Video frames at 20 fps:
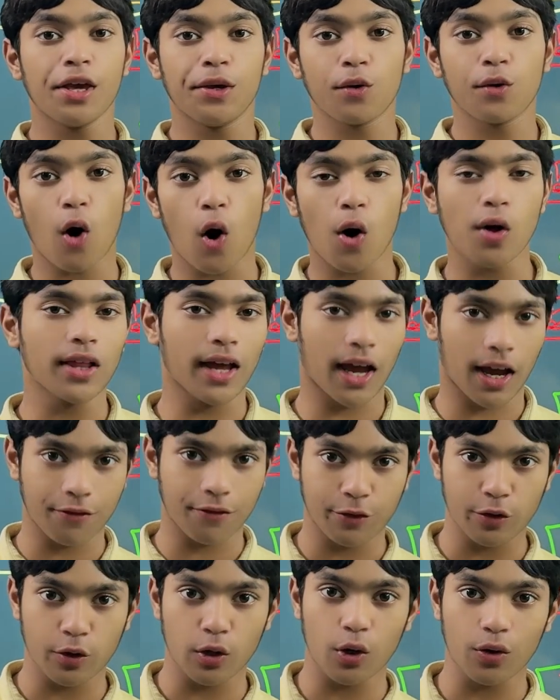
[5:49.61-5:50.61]
You all
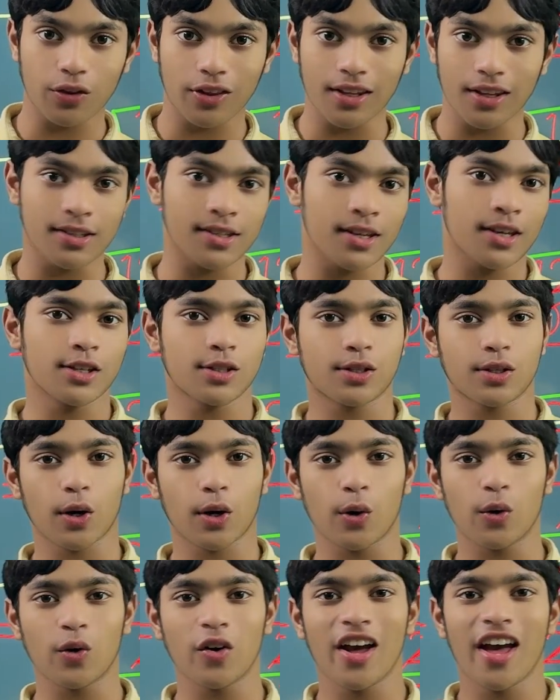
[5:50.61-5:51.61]
have to know this.
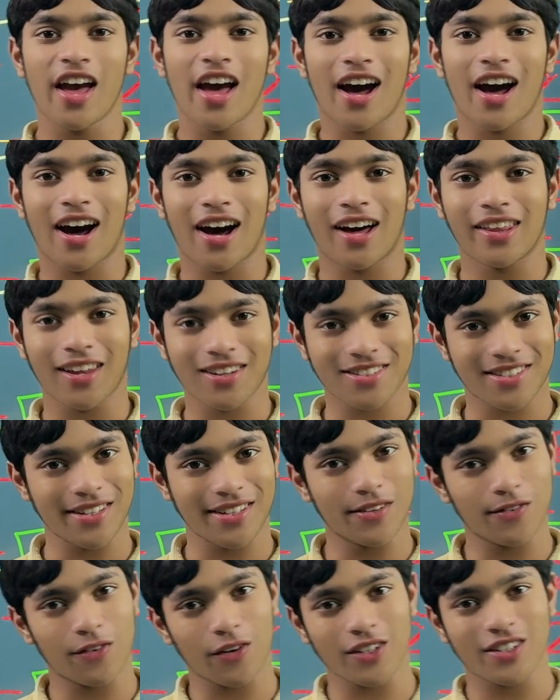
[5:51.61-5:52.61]
So that's
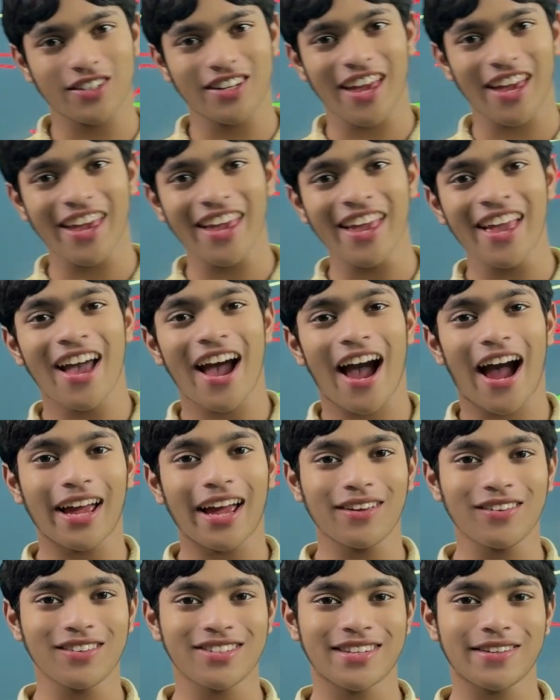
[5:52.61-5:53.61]
it for today. I
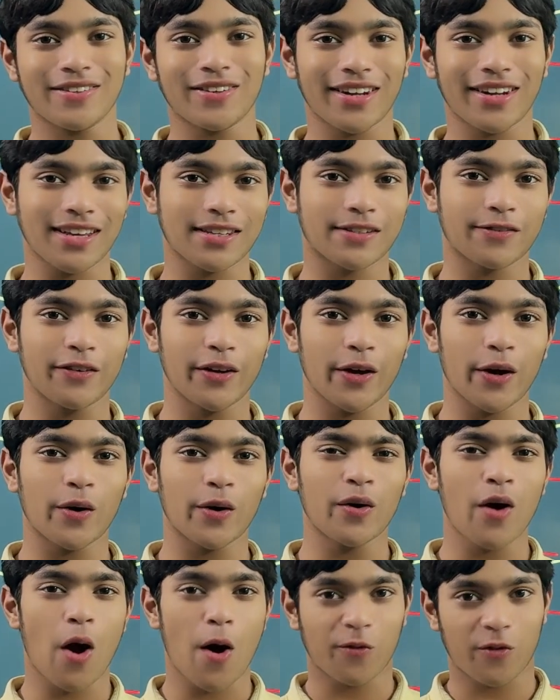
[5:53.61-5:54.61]
will see you in the next video.